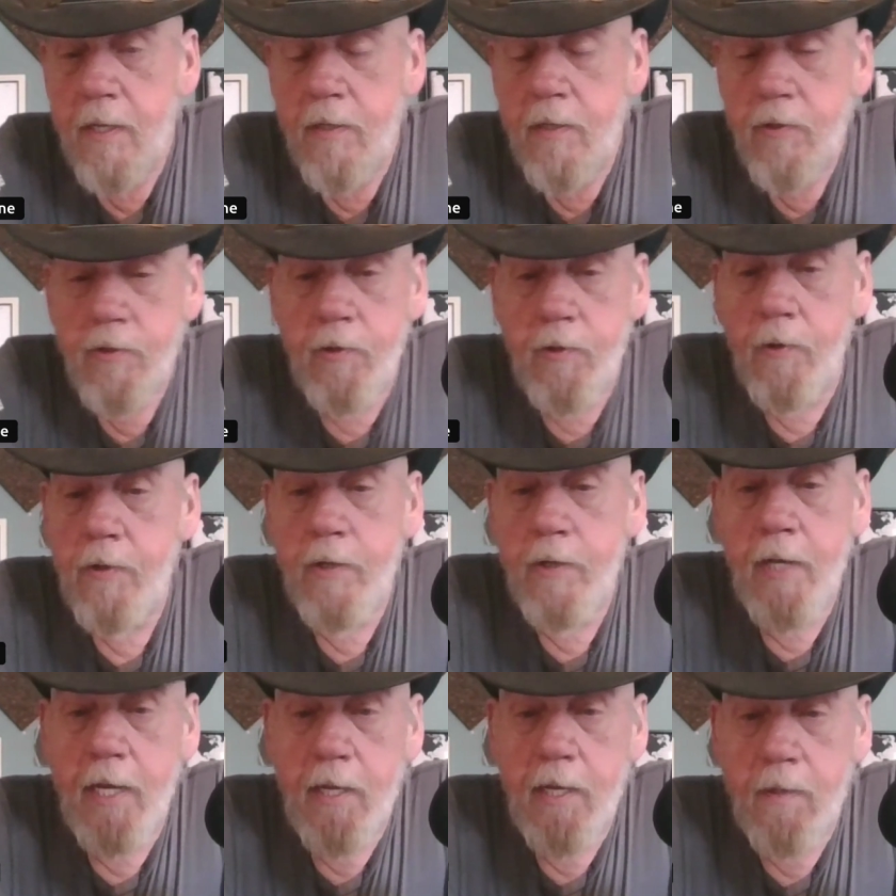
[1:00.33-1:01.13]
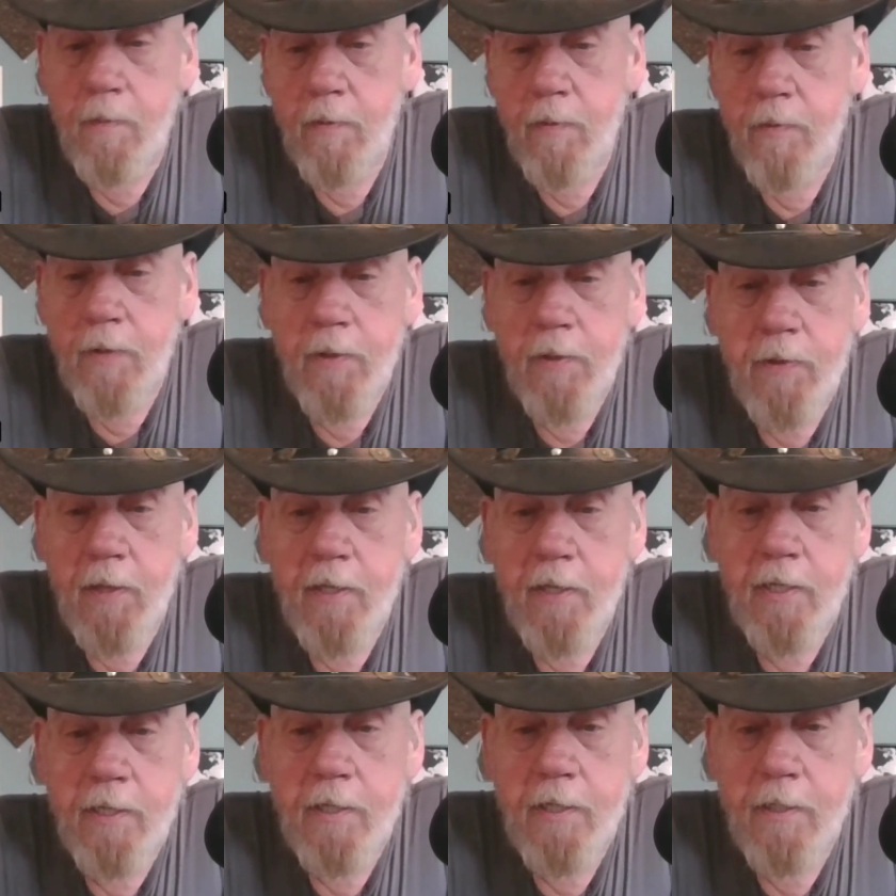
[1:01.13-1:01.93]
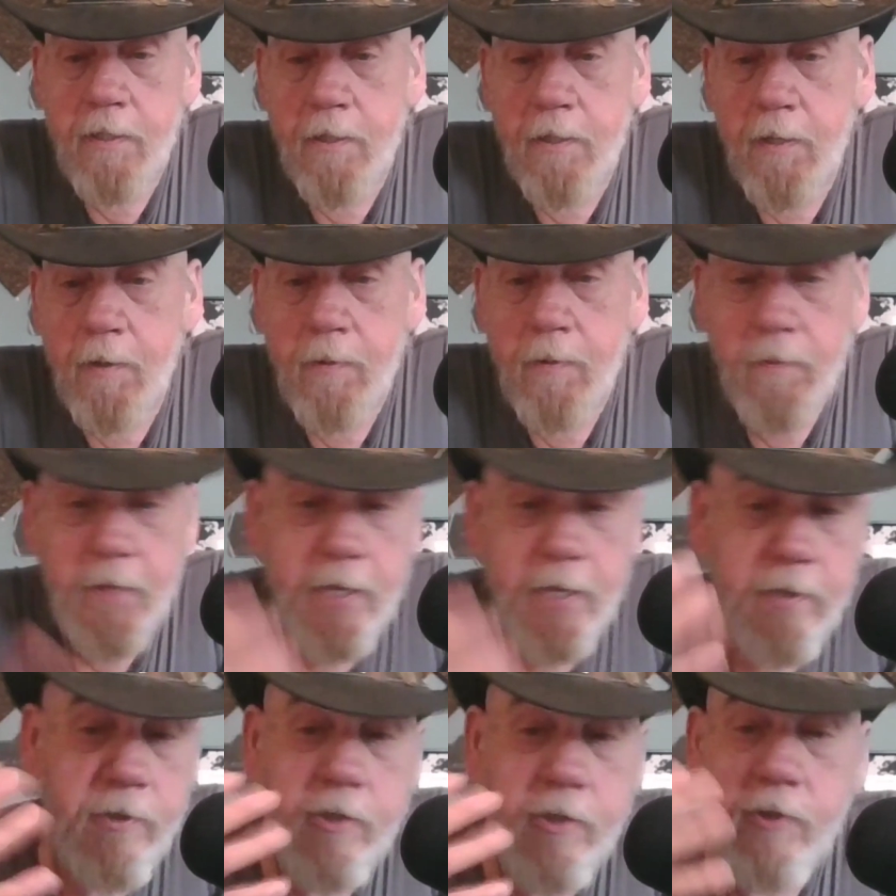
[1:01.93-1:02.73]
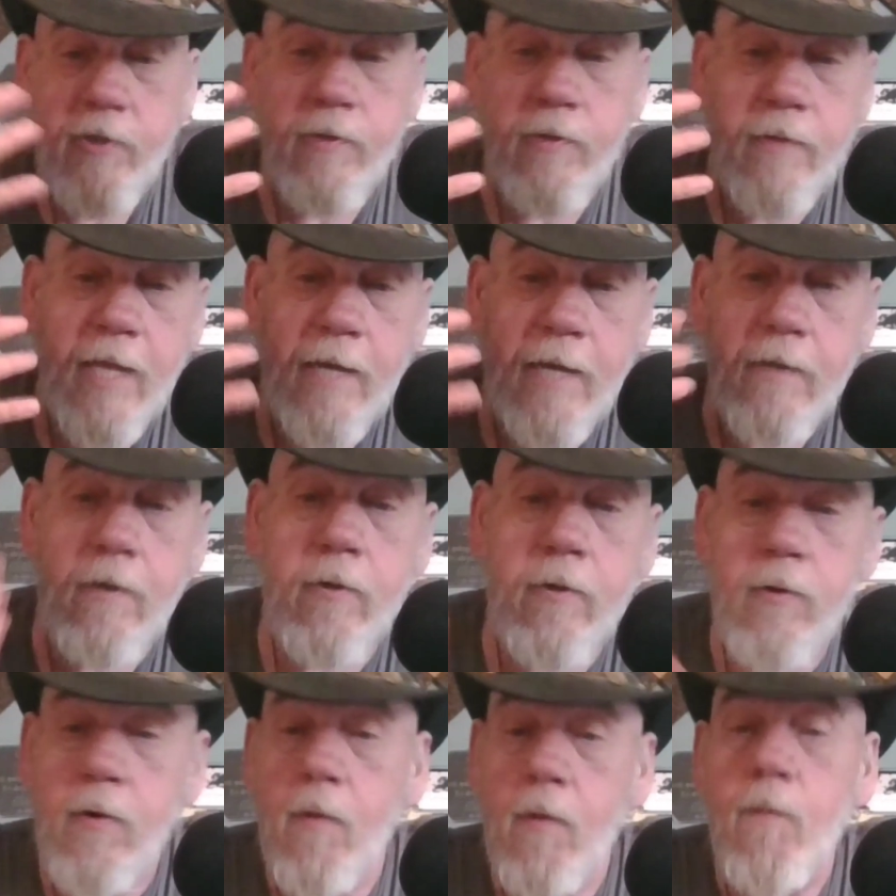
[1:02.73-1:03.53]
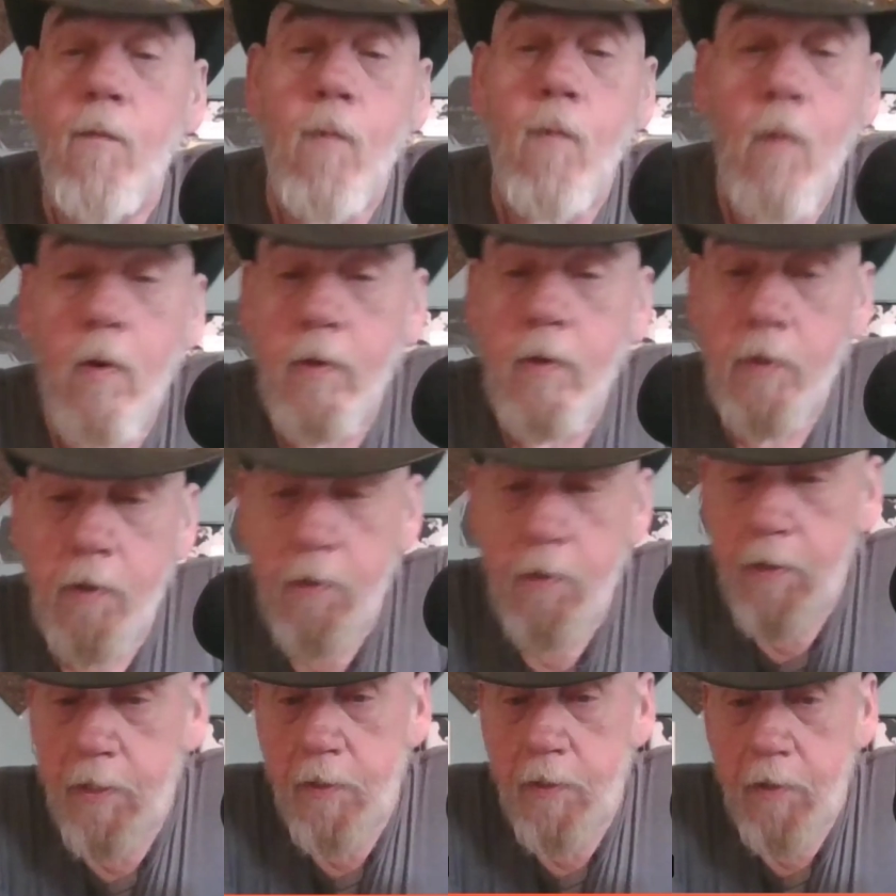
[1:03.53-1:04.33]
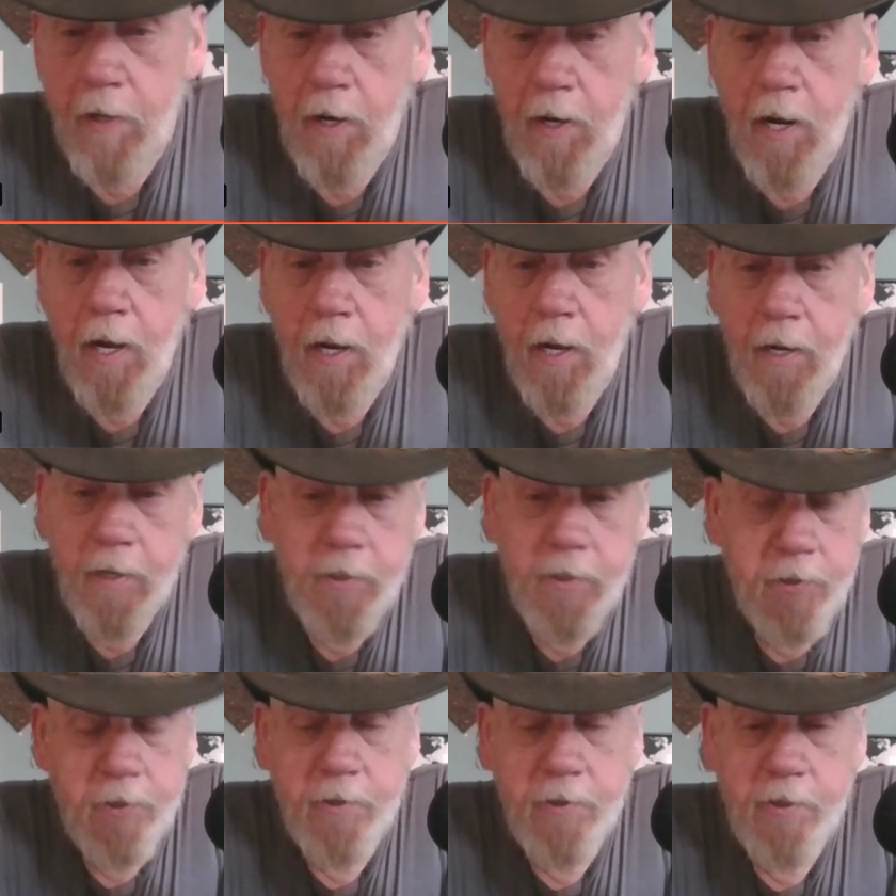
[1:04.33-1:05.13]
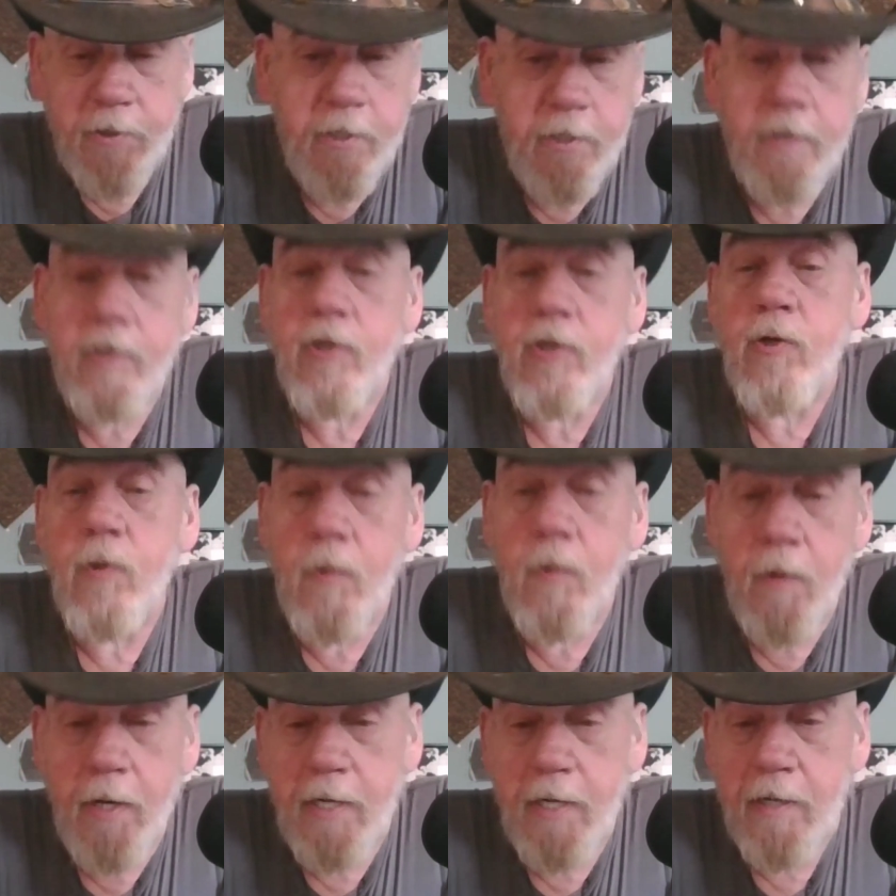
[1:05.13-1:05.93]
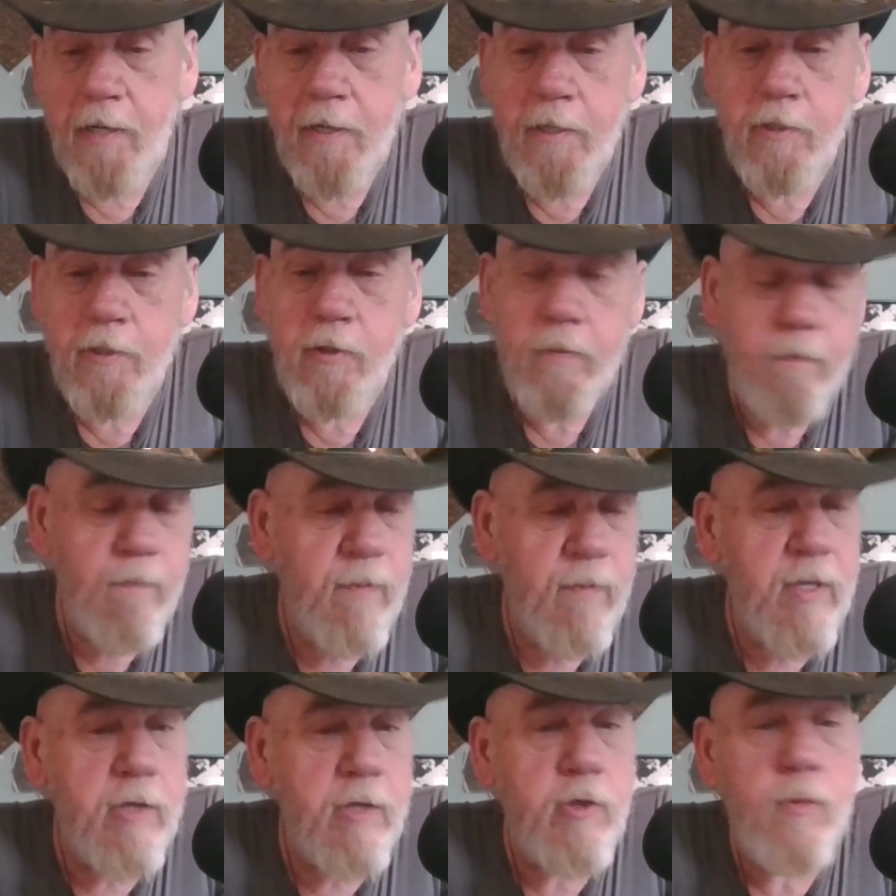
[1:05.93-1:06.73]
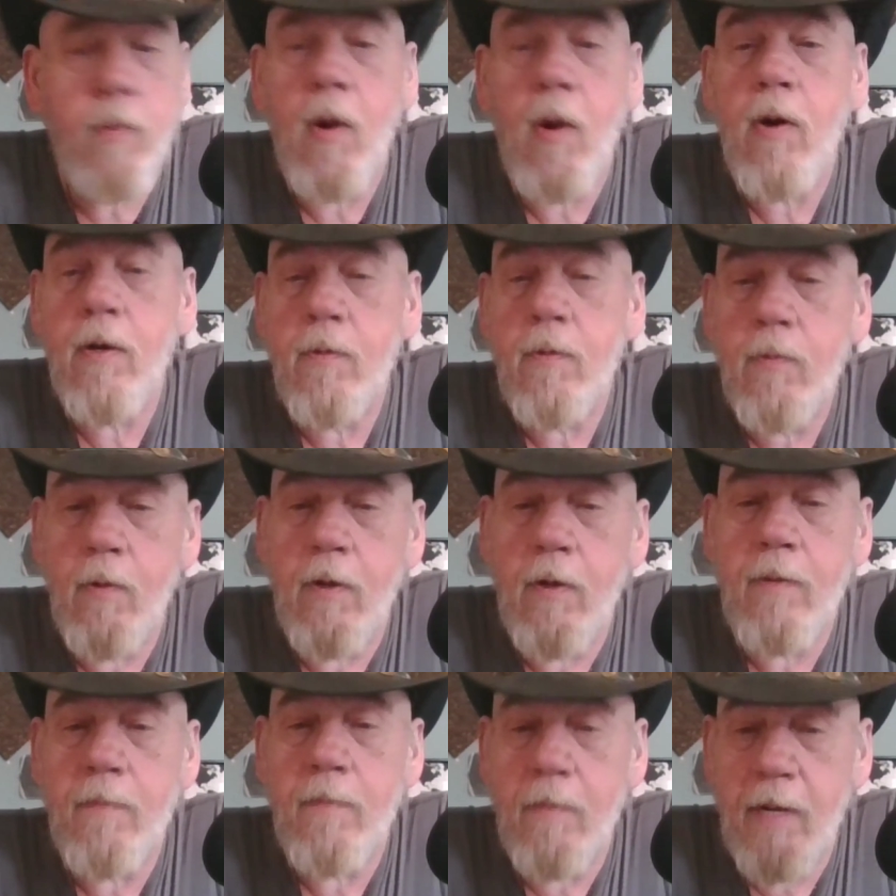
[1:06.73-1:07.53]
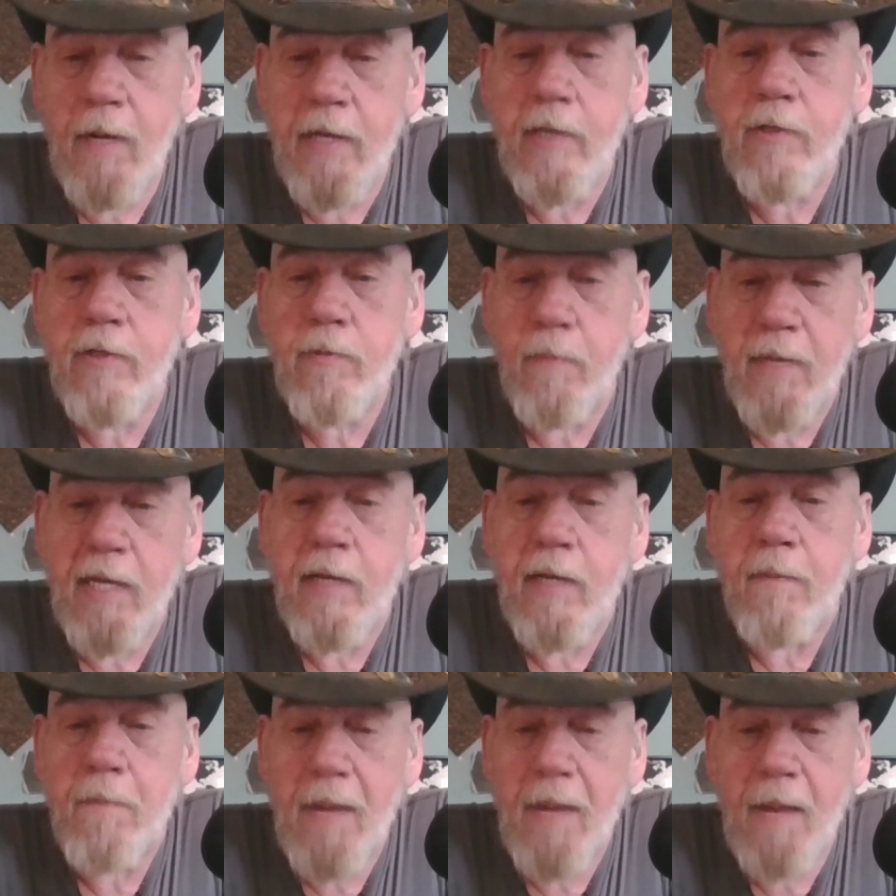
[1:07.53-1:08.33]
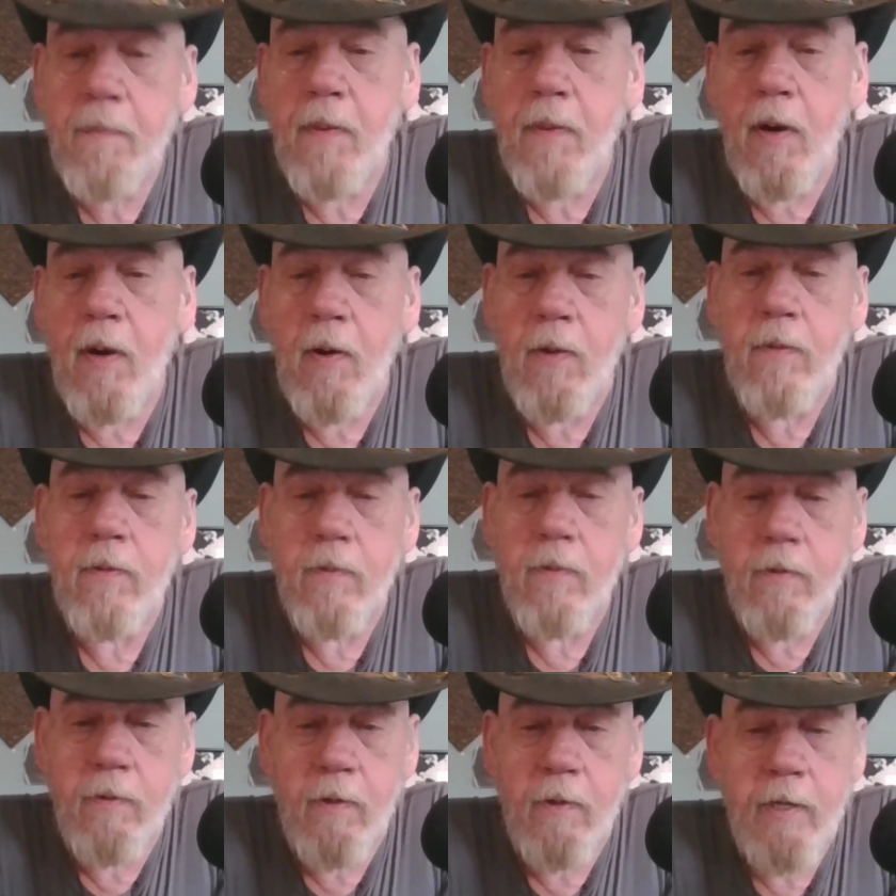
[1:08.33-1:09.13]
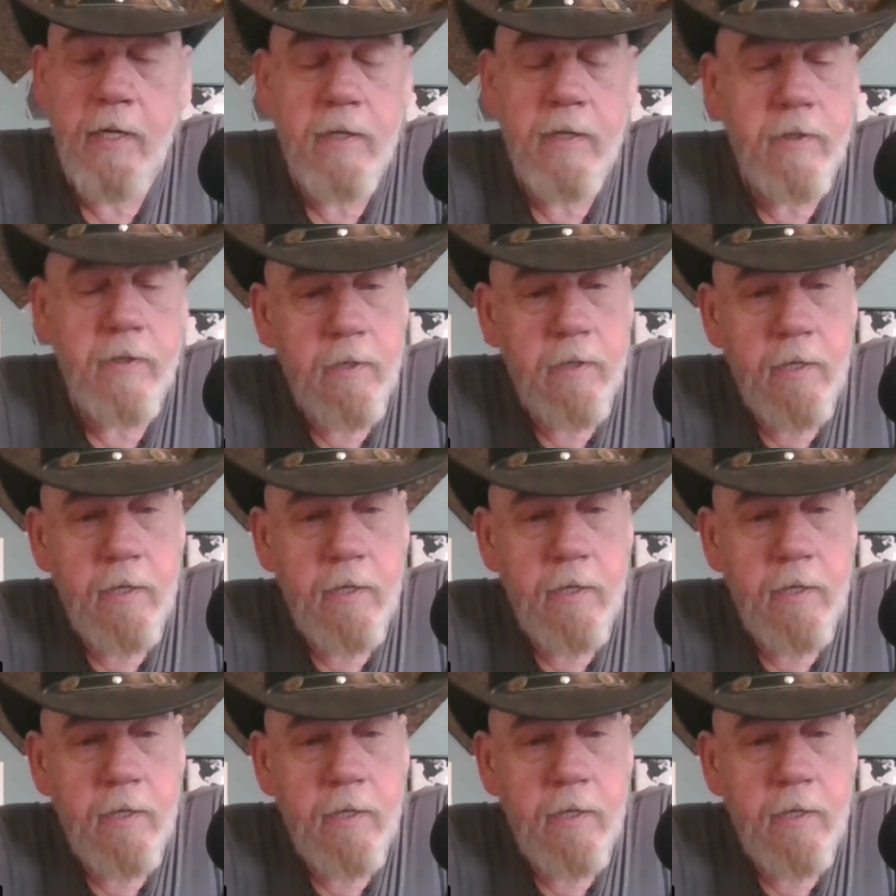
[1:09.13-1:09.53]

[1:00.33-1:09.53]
certain animal that they didn't know, and that just that look of wonder in their eyes. It's great. It's part of what makes being Papa great.